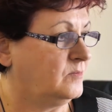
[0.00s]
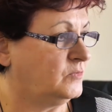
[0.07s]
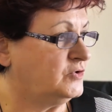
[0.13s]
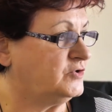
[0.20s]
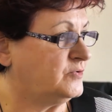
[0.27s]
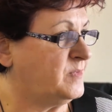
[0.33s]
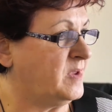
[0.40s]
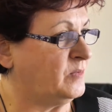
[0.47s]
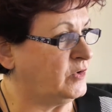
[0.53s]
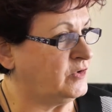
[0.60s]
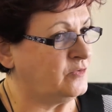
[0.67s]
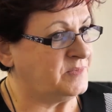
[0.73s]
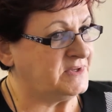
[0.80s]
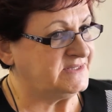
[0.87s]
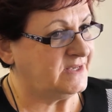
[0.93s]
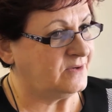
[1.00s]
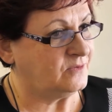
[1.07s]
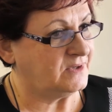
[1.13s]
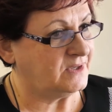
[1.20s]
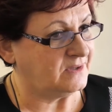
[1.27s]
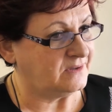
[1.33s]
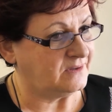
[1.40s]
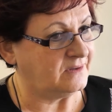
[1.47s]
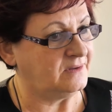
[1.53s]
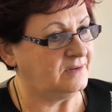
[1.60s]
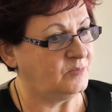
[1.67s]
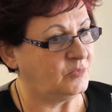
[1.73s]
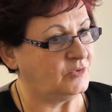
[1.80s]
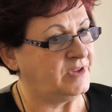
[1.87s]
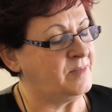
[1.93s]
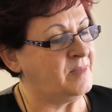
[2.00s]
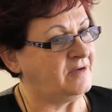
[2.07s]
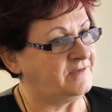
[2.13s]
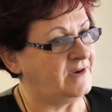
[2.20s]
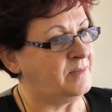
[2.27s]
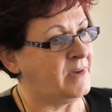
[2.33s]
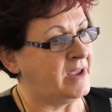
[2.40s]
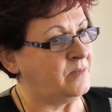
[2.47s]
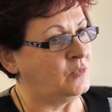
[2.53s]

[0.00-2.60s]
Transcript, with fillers: We thank God that we uh, can learn many things and